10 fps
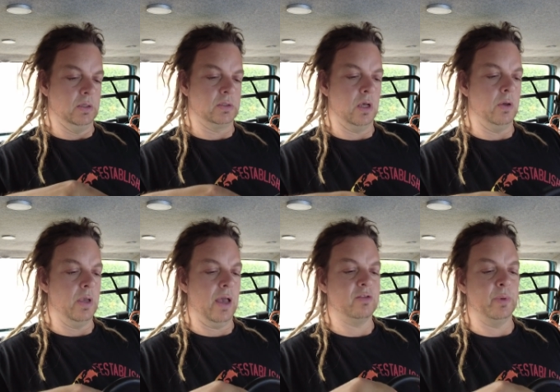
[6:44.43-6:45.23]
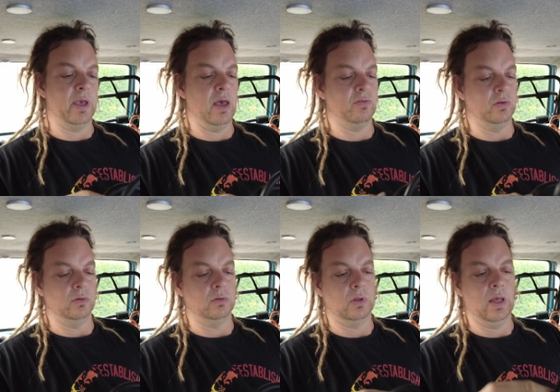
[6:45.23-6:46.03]
So you have to be
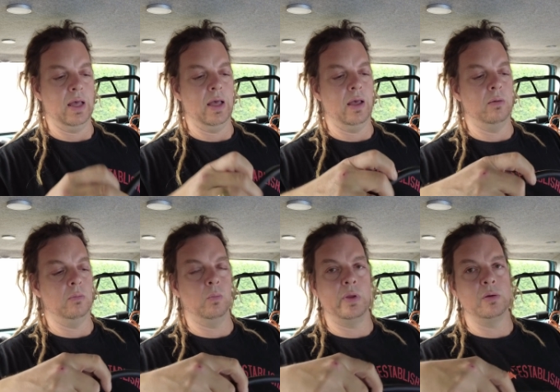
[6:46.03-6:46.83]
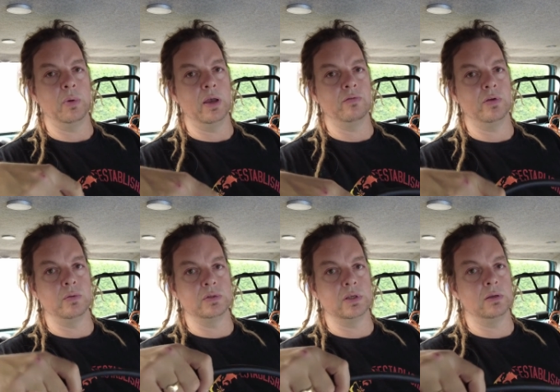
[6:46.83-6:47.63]
careful um, when you're buying
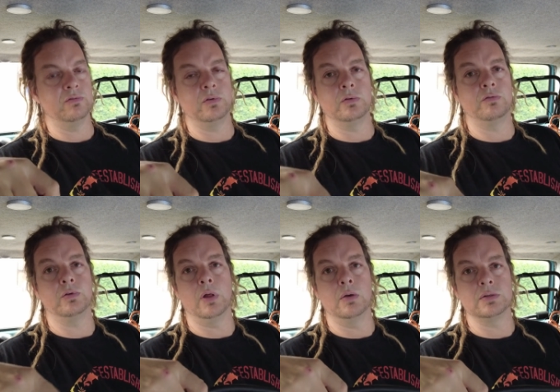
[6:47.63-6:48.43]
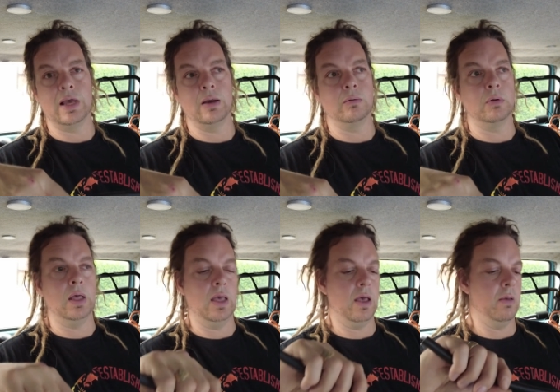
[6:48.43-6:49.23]
fuse, fuel hose now
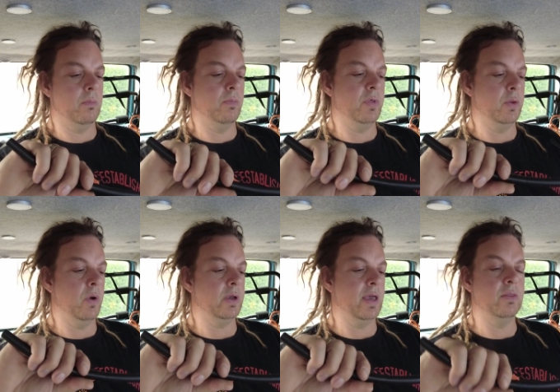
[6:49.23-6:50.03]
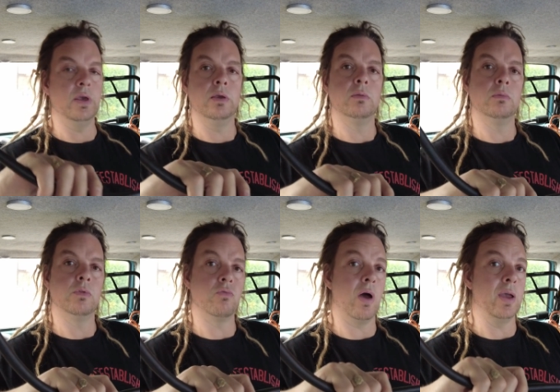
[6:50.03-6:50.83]
um, that you are getting the,
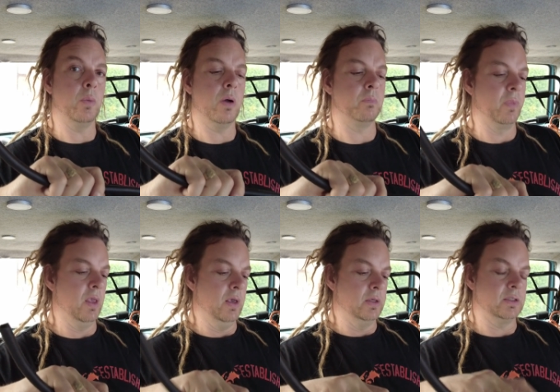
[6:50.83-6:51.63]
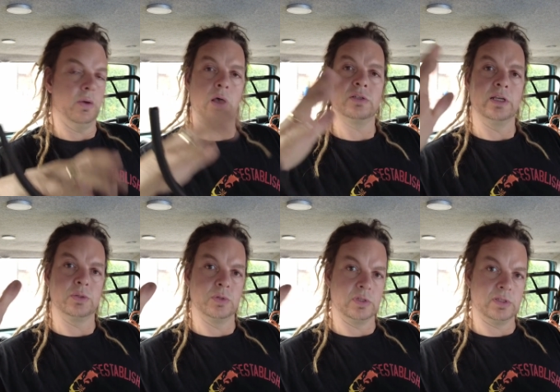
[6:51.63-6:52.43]
the right one. So
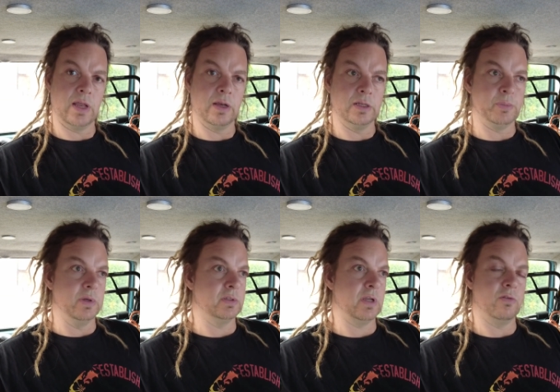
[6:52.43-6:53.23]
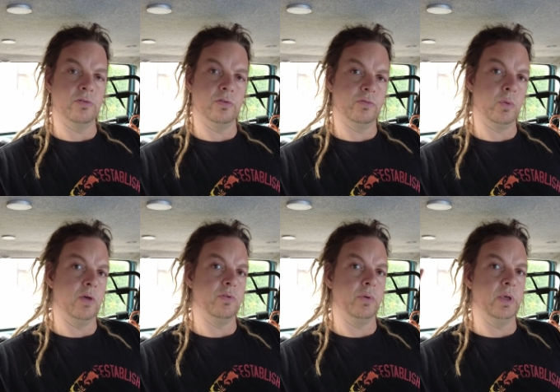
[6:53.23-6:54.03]
R6 was a standard, it's been a standard for
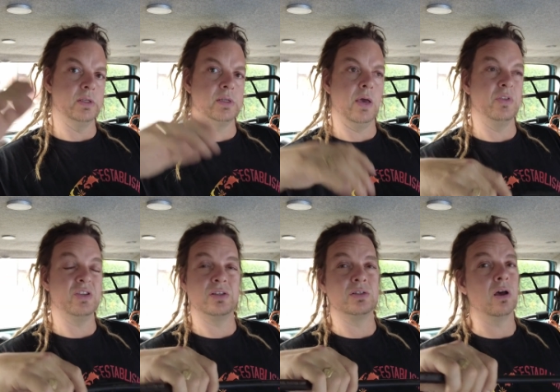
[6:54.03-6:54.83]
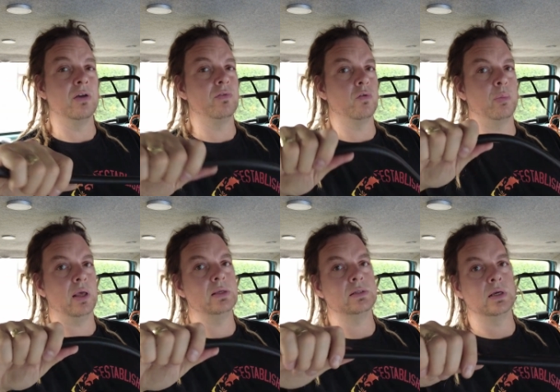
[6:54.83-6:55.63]
quite a few years now and chances are if you
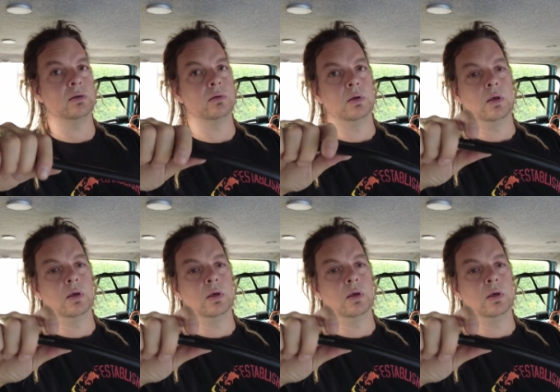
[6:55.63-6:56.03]
replaced it